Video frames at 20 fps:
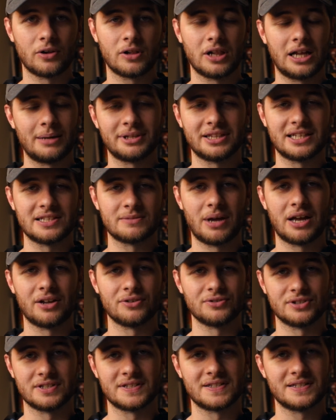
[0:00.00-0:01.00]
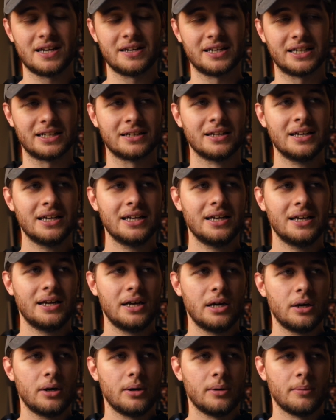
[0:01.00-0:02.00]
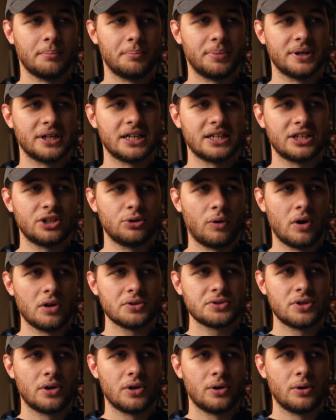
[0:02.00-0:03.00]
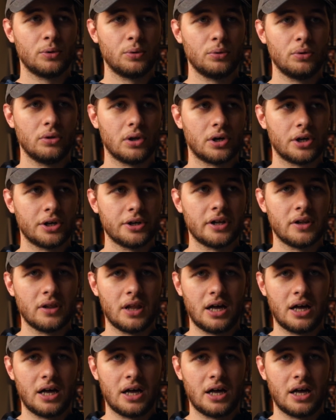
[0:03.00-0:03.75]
climbing these mountains is stunning. But you also learn a